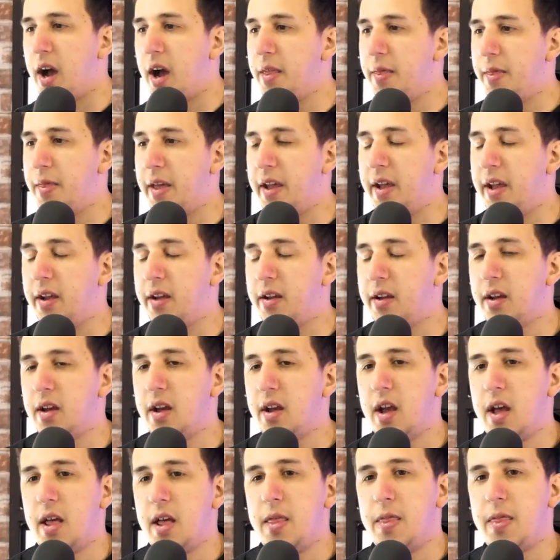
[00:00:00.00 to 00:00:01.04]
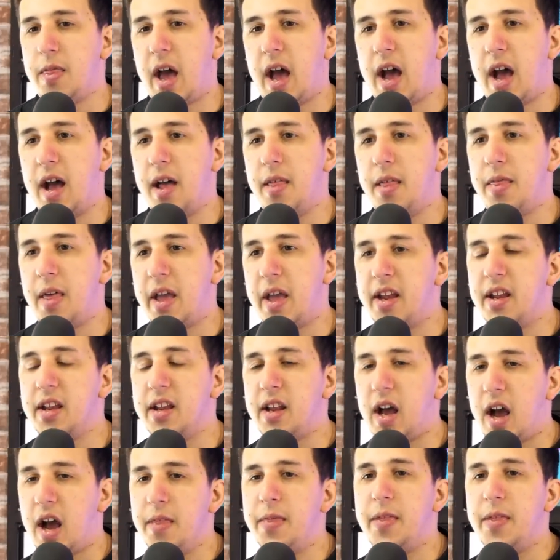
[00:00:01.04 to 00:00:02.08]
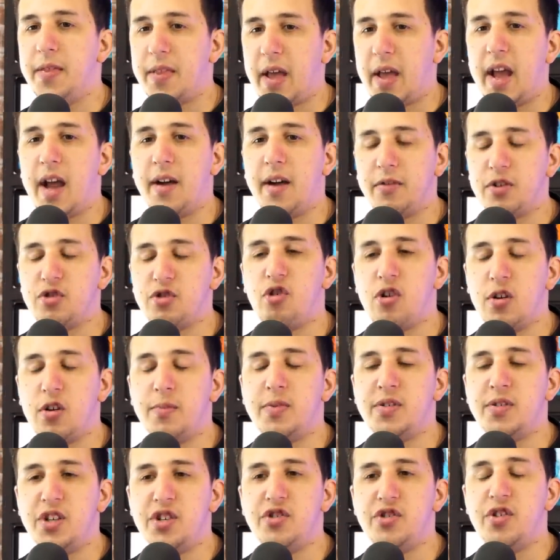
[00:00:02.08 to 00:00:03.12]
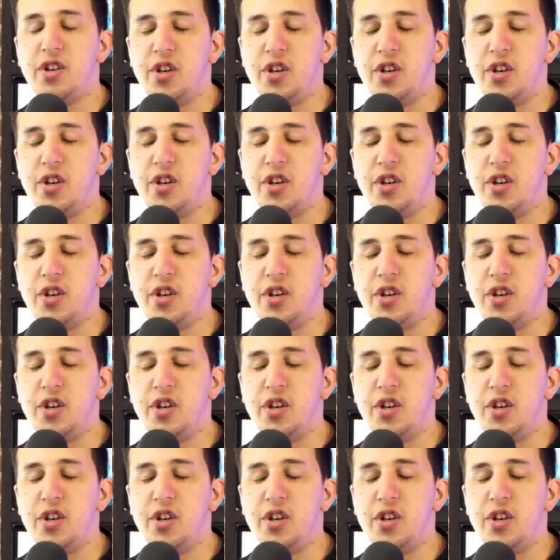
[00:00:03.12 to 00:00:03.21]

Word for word: think that they could. I think they have a stronger position than